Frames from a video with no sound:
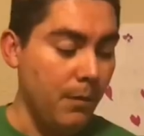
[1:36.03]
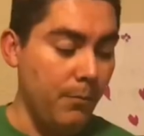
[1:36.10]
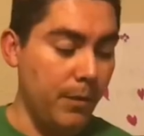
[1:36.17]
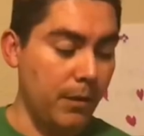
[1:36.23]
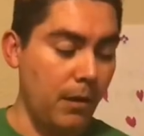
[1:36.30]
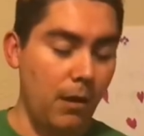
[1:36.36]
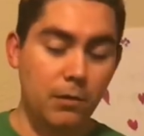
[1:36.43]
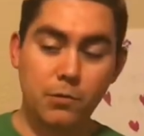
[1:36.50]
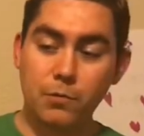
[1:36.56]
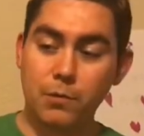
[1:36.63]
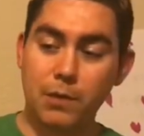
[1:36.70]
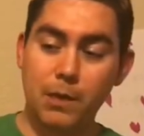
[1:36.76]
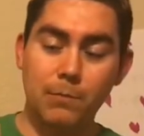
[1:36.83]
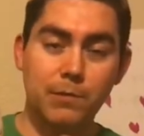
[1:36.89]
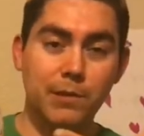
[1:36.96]
but also
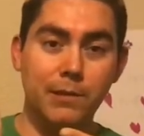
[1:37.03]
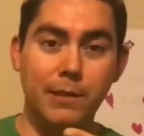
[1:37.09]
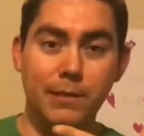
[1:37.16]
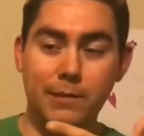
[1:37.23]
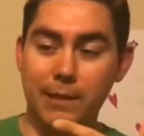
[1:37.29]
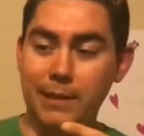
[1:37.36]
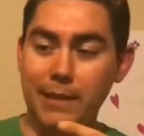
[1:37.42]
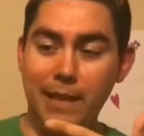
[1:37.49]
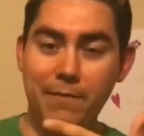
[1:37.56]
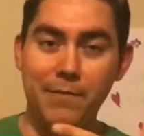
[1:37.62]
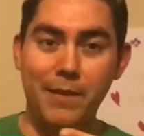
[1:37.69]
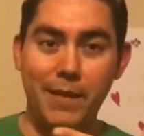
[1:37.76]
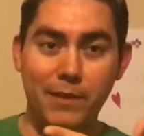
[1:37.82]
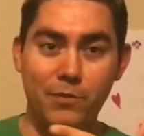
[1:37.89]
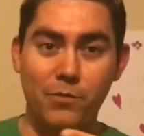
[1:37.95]
it comes in this
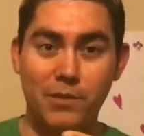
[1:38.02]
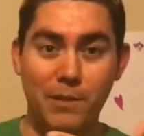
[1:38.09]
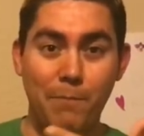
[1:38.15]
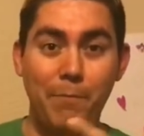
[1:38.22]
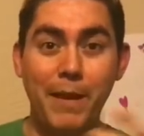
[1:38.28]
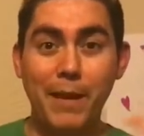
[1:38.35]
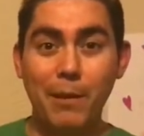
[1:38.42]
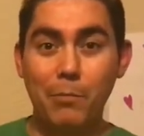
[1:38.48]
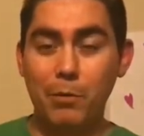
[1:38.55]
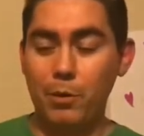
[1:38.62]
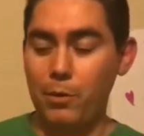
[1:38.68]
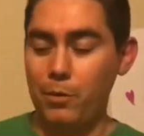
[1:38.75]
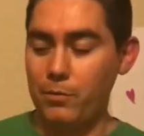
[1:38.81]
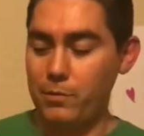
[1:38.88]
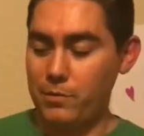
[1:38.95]
11 inch. So it's a bigger
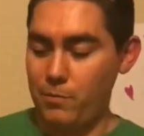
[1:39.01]
balloon.